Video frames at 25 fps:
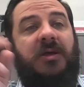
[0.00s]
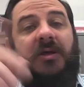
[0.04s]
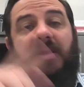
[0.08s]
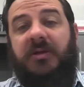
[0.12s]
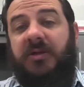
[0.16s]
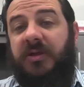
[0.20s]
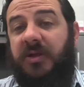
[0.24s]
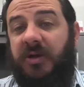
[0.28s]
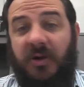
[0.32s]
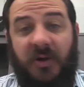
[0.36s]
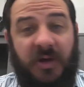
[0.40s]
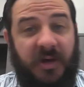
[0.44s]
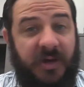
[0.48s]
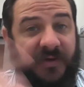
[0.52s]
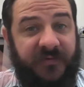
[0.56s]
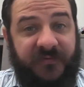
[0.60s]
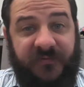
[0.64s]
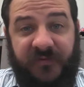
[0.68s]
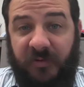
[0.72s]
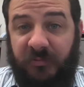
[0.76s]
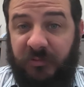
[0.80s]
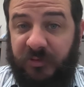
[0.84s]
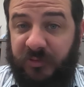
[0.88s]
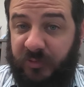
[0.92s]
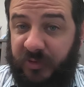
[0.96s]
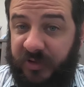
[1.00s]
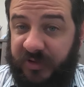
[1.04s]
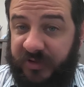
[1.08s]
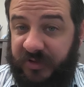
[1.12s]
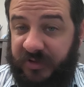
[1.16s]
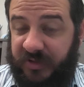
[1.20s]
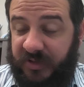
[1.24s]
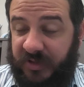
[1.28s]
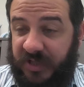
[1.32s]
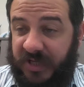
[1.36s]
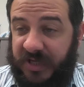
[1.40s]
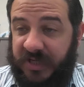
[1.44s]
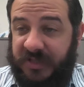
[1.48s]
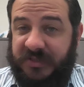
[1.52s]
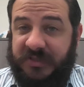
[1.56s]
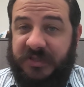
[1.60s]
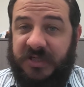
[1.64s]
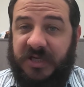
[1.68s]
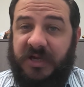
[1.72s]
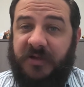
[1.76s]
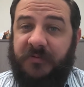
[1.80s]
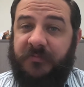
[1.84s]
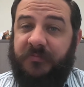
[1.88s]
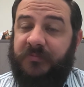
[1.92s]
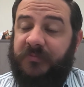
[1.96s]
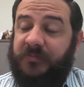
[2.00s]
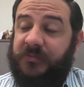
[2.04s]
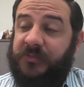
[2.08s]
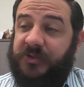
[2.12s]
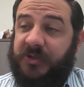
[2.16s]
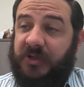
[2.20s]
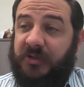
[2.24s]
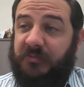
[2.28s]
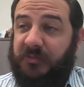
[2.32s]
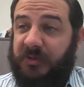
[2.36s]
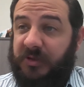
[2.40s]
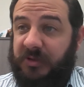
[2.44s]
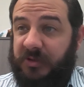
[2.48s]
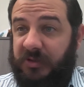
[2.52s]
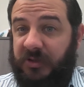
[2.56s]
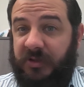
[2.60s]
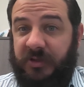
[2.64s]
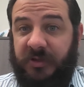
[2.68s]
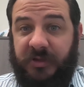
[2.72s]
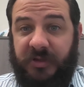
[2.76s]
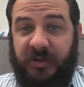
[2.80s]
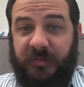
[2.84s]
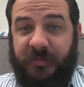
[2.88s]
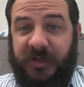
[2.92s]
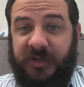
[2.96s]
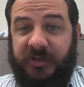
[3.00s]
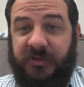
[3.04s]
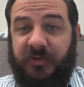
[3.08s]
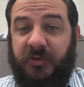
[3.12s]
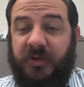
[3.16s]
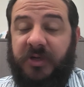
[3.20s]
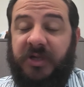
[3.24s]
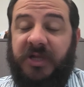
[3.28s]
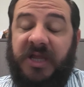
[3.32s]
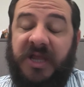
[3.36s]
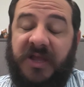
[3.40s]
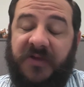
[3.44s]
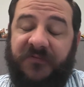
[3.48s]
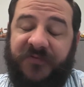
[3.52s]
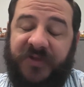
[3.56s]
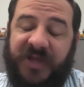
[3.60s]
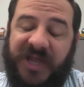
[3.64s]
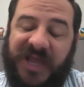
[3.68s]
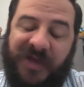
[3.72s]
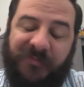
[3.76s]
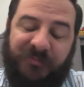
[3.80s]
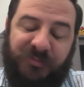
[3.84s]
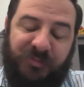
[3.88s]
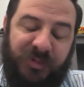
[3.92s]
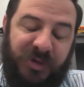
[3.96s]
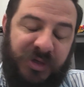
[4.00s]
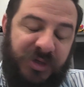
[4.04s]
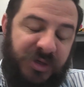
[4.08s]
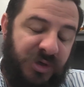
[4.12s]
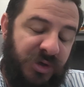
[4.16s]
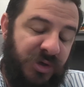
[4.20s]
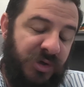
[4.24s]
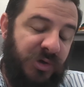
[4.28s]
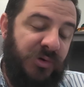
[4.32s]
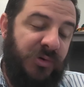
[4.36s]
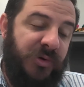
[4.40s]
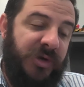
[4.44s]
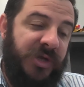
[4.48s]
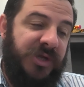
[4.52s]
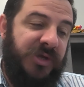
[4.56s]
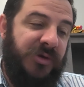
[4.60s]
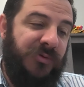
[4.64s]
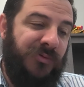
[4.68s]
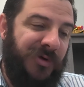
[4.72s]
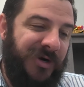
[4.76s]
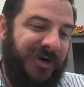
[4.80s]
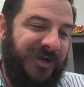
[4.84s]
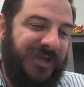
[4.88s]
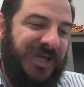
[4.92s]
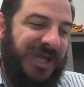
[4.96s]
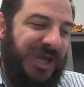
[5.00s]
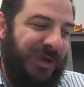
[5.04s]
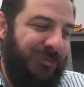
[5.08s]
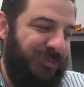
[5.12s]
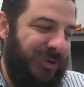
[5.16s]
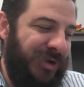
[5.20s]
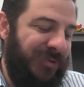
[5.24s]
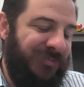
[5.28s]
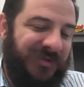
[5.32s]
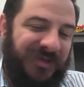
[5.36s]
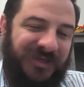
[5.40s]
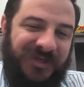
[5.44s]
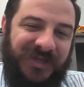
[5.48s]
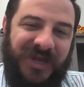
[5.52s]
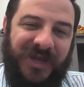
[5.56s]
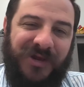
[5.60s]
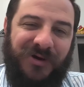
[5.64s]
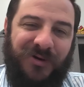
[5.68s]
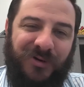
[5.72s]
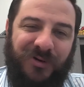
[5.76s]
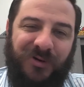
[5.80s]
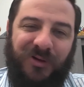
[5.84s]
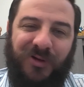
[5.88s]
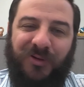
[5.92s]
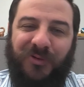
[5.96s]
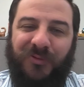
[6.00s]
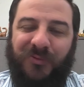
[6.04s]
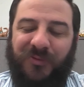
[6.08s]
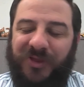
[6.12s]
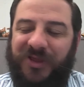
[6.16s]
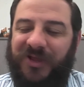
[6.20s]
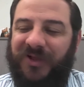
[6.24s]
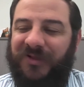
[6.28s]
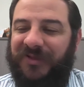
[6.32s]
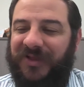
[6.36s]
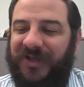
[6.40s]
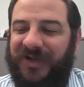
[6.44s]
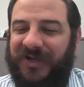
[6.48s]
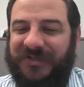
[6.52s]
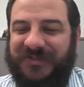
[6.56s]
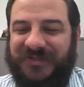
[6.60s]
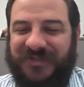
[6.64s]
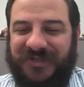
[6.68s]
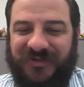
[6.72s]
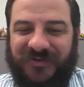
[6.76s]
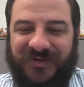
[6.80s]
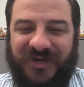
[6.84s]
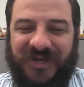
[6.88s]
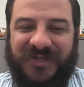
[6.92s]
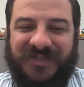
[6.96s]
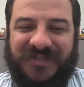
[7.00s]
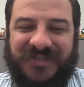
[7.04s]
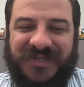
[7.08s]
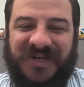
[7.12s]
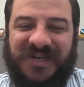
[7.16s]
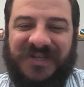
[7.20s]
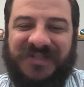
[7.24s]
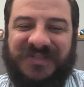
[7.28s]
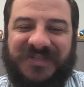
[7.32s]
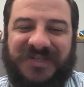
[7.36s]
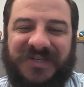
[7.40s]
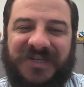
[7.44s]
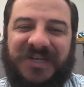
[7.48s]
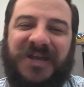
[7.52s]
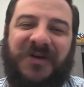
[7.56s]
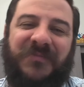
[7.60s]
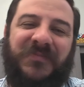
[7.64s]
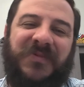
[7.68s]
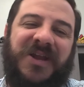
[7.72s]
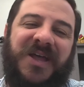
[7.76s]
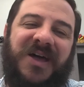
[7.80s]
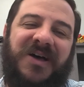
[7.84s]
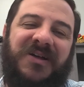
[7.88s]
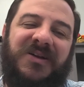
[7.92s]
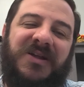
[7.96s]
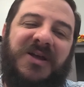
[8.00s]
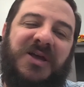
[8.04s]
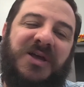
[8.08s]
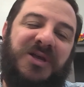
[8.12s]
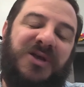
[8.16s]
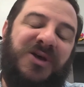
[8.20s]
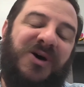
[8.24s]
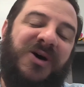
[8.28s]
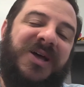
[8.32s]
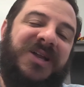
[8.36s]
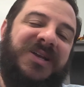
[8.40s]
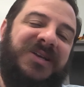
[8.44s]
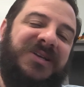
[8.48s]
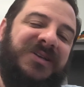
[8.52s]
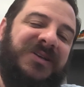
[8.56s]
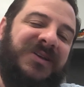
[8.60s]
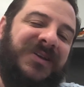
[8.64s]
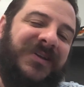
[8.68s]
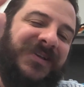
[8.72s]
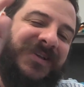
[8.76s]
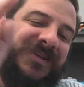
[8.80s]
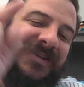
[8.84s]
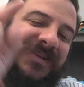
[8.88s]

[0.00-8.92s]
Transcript: You know how I fumbled with it the last time, so I'm a little leery about doing it. If you happen to be new and you want to keep up to date on all of the latest and greatest content coming out, go ahead and